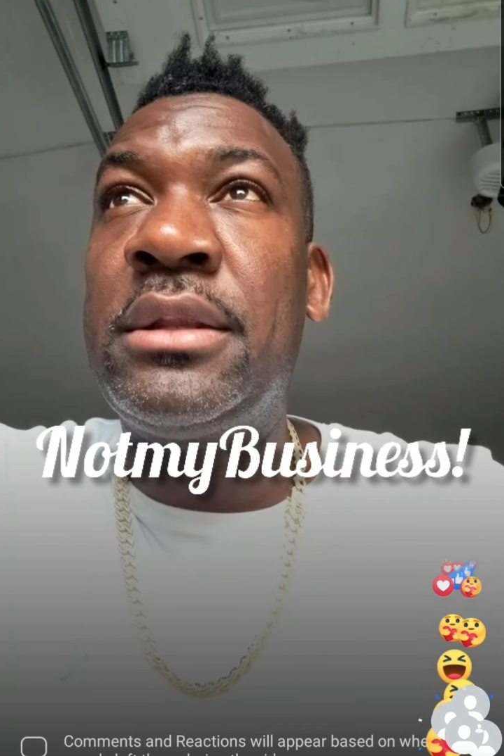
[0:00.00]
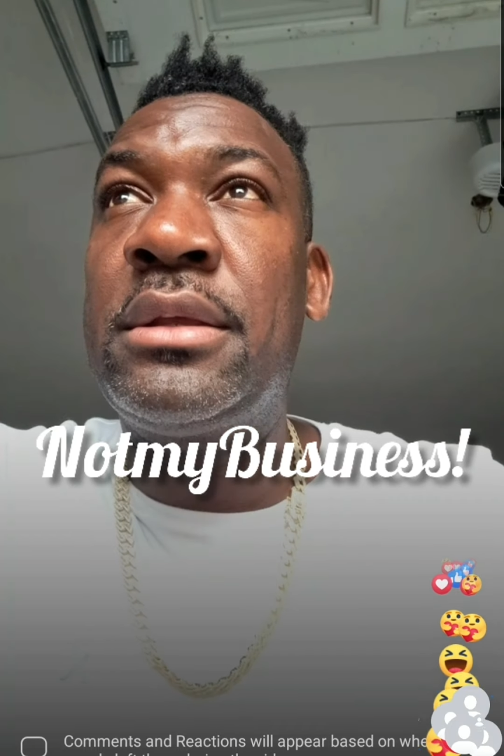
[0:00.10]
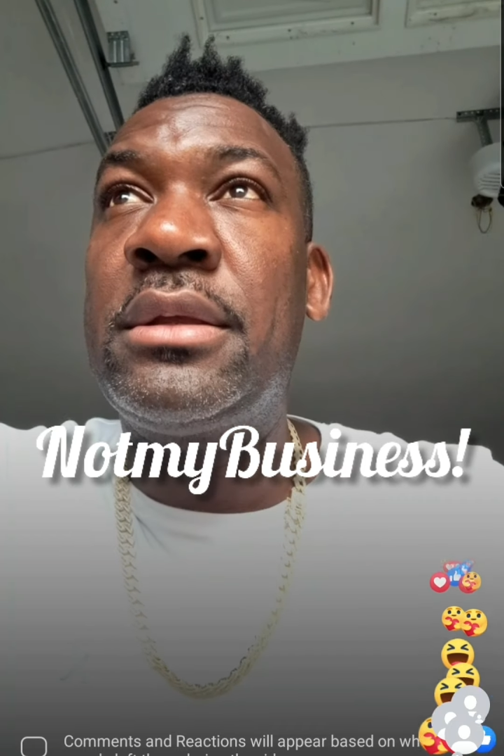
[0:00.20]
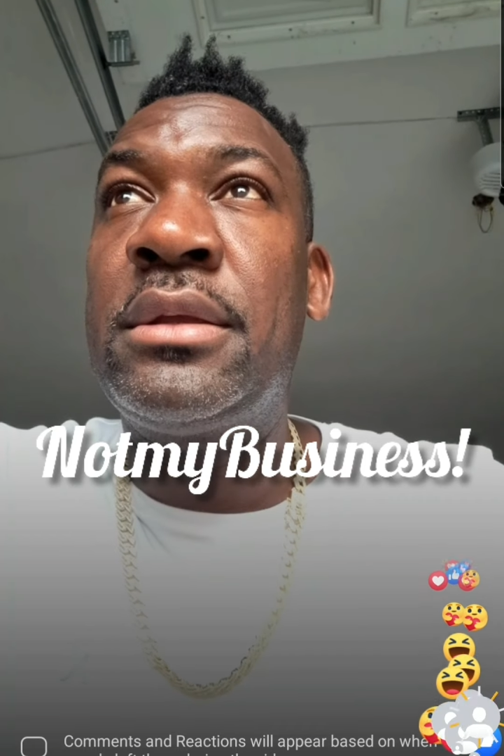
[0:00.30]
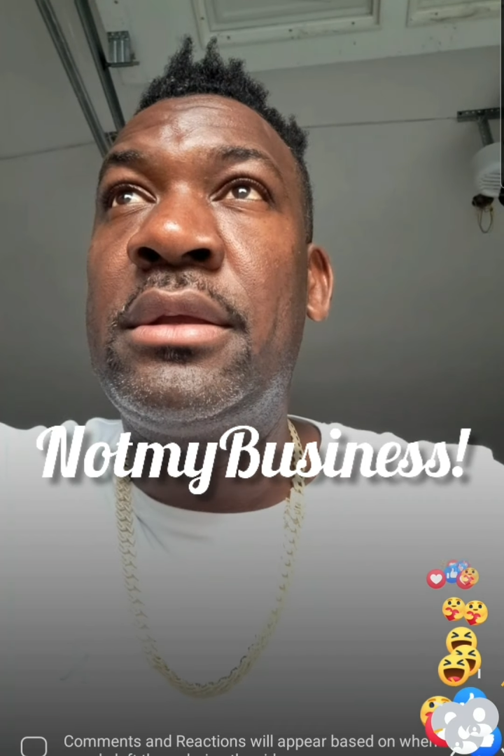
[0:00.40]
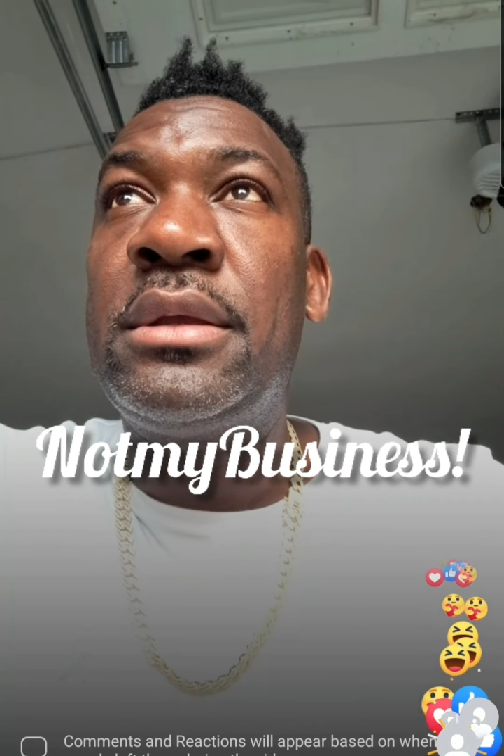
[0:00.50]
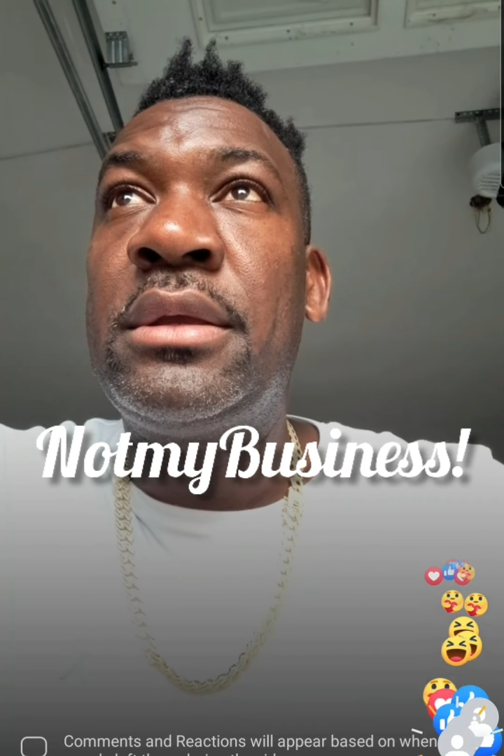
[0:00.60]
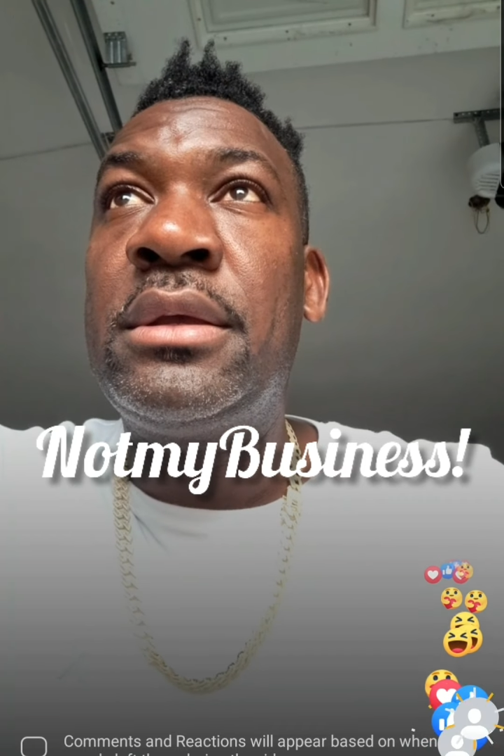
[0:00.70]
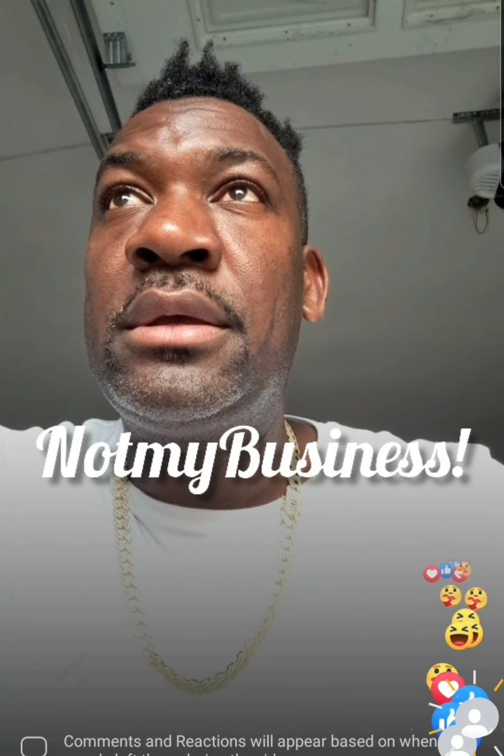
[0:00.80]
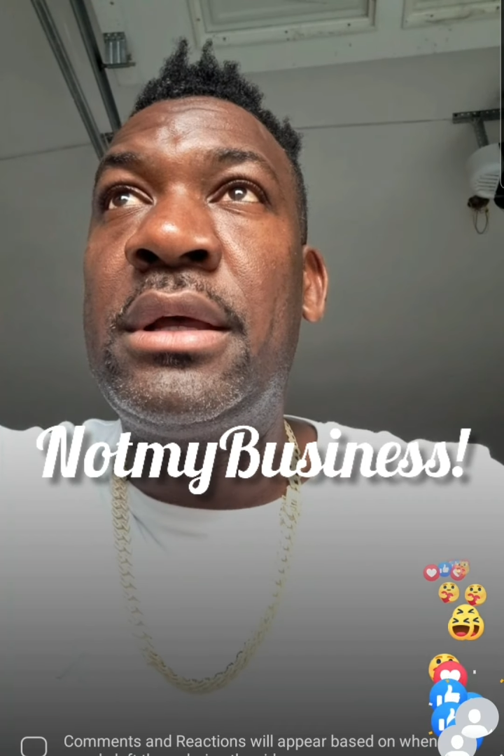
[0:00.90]
I
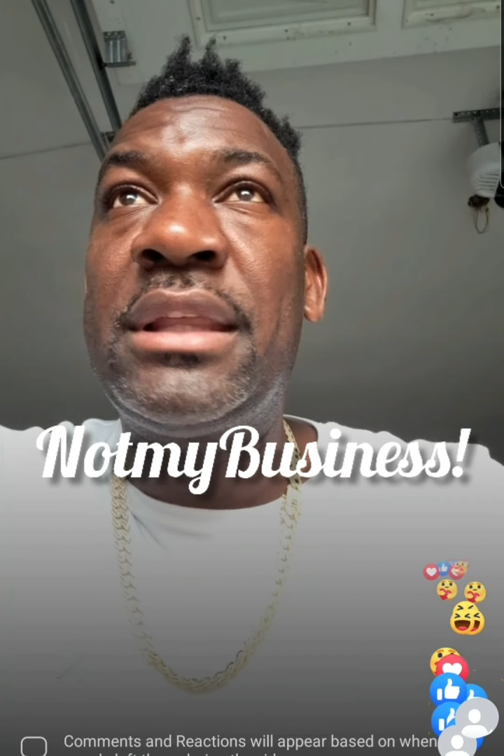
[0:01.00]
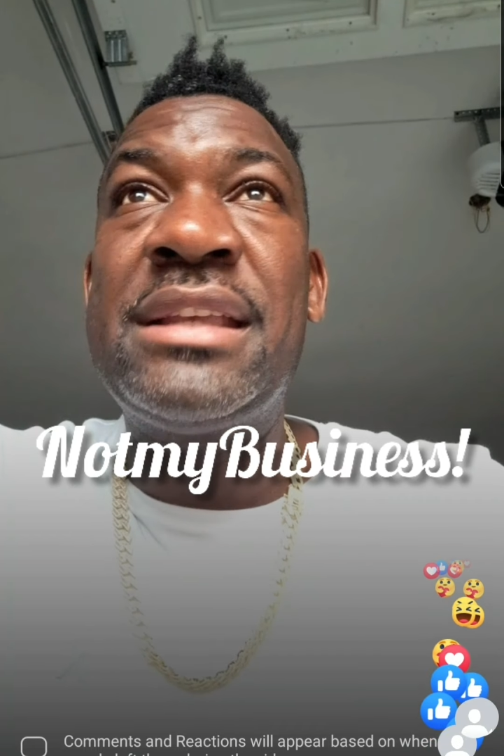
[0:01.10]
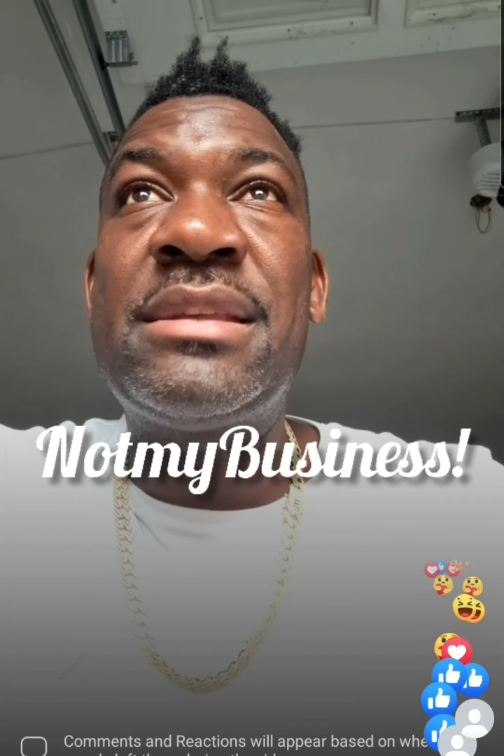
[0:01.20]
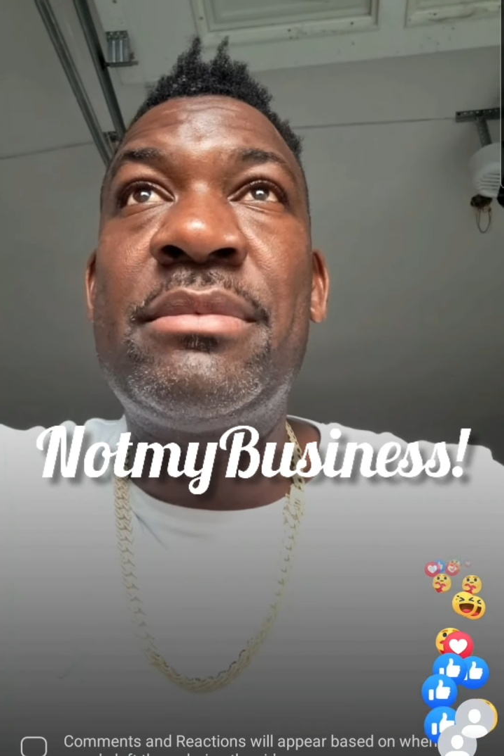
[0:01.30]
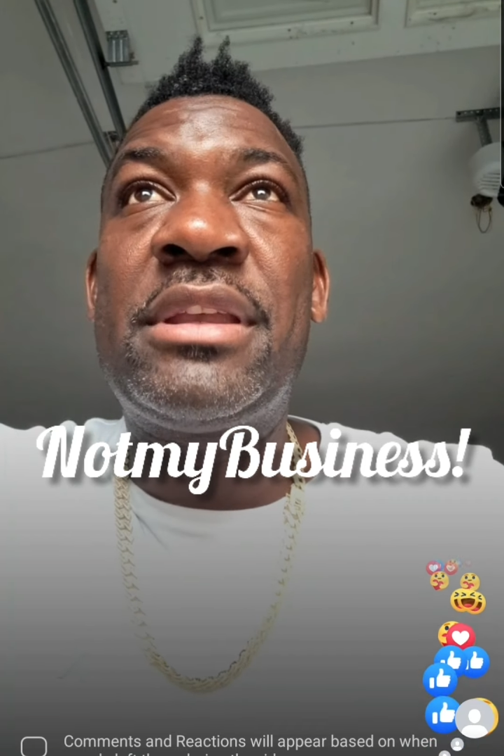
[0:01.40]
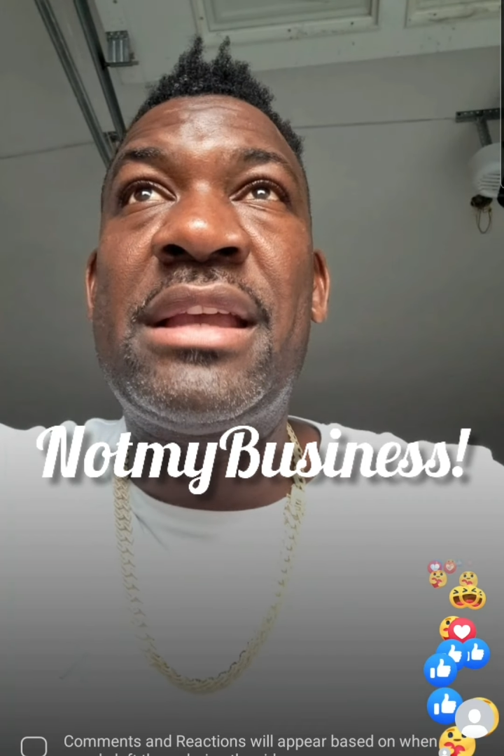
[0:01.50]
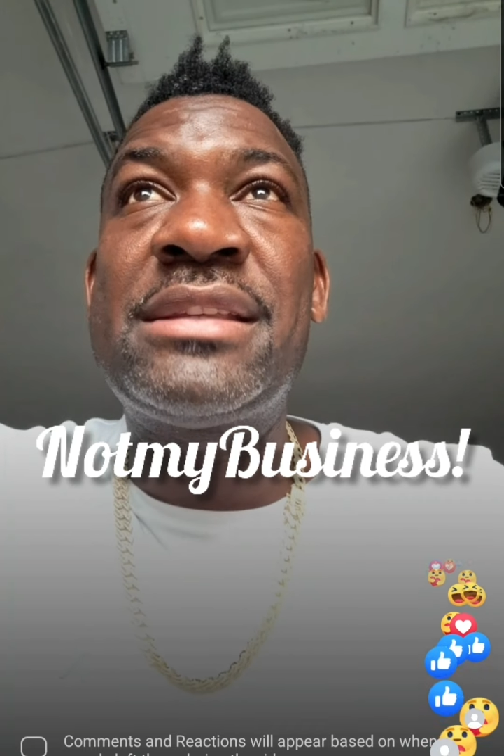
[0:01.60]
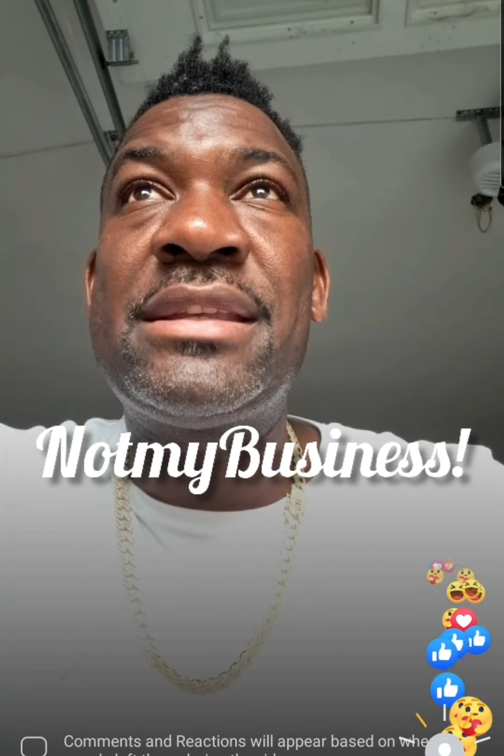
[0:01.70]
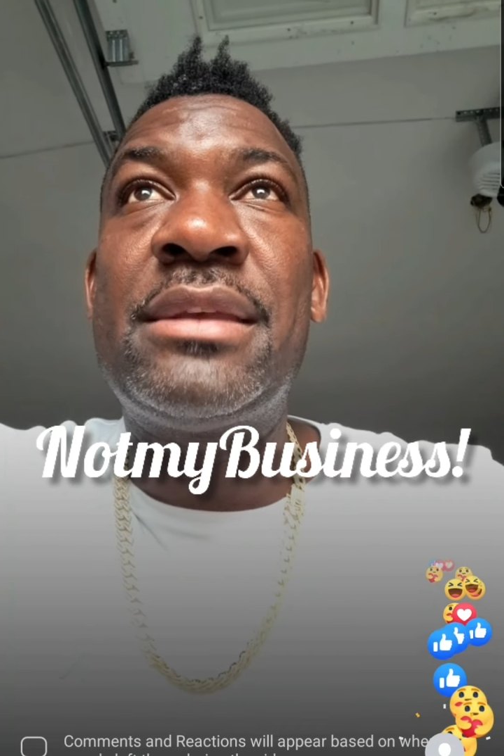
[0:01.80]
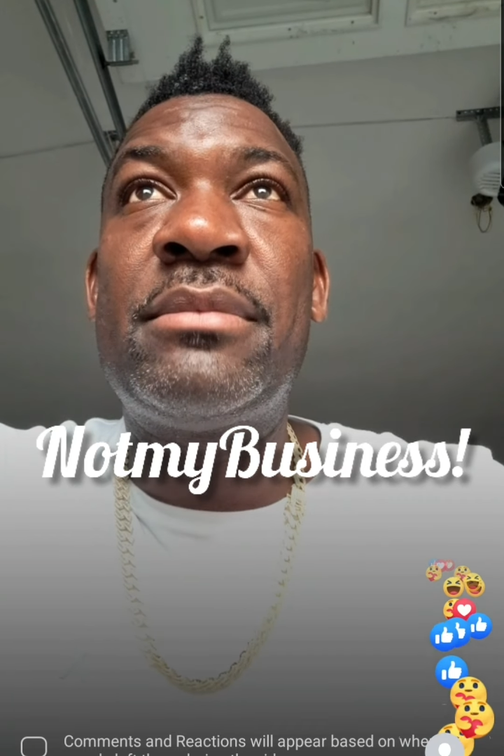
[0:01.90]
think his name is
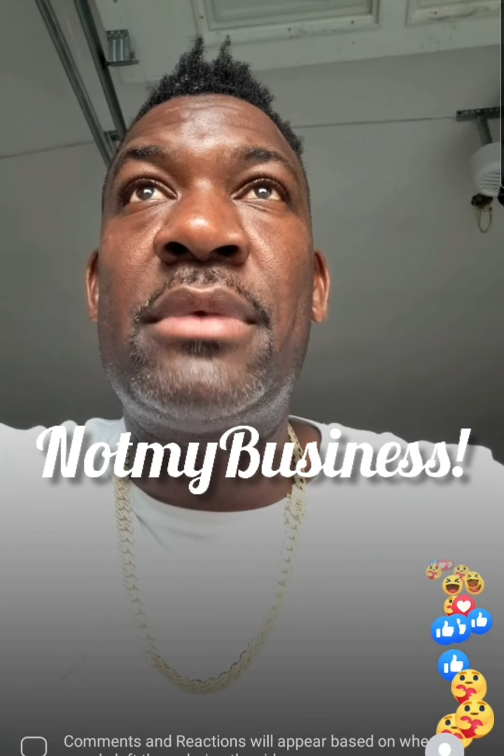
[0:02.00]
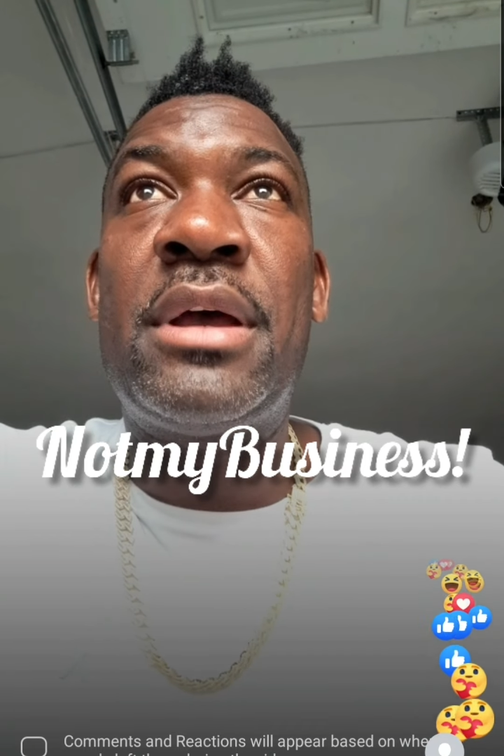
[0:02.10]
Kazim,